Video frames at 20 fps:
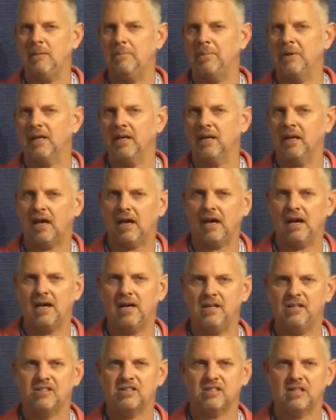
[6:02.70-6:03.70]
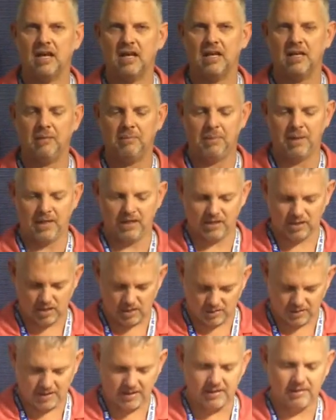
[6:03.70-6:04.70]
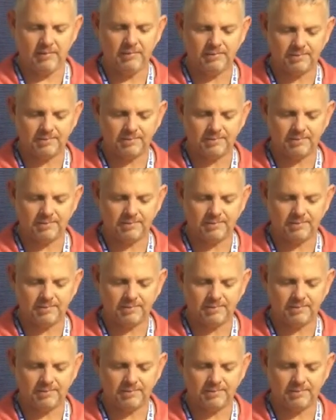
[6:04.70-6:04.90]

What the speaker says: a nice steady beat going.